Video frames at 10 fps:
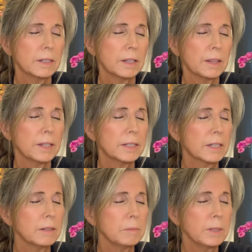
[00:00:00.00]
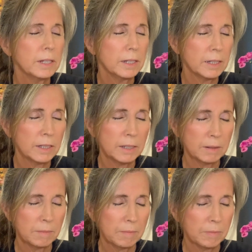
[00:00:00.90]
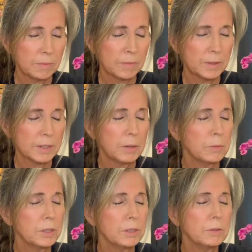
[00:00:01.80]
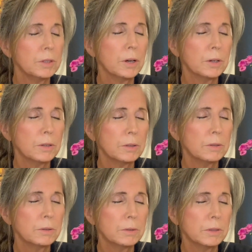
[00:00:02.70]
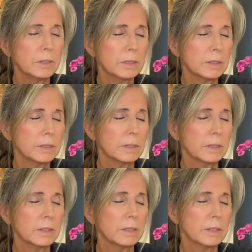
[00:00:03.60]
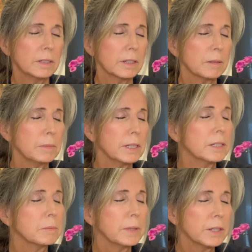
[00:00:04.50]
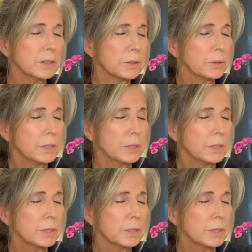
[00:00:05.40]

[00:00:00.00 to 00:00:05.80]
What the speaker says: This can be someone you know, can be a spiritual